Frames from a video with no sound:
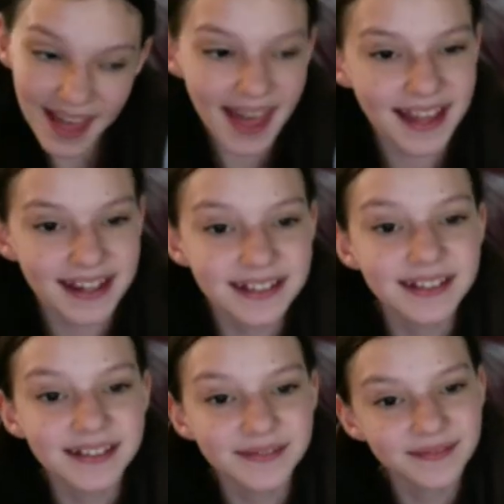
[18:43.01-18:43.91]
and
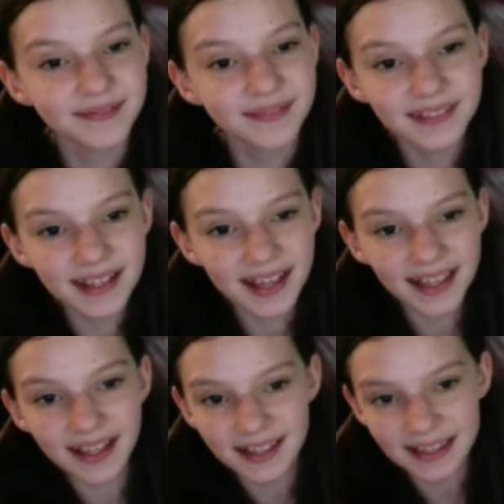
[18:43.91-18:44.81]

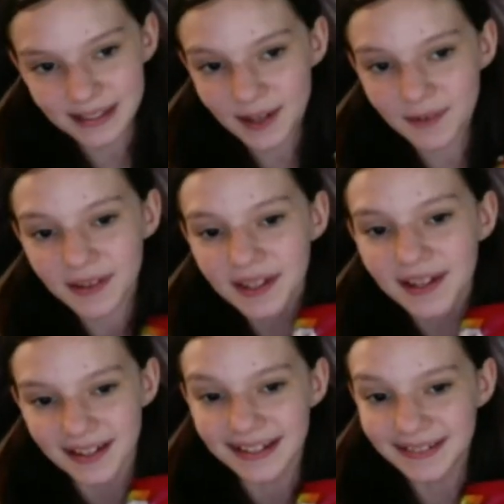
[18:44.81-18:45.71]
these are really
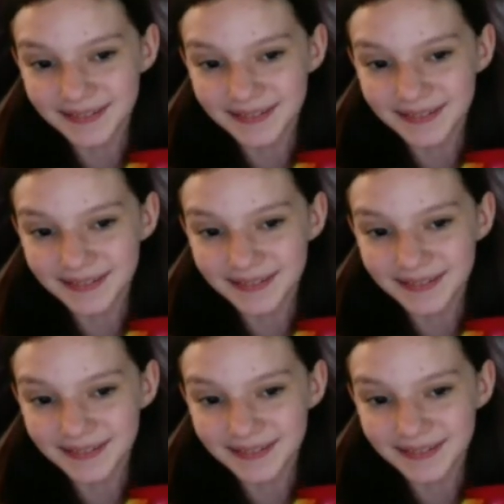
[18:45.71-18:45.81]
good.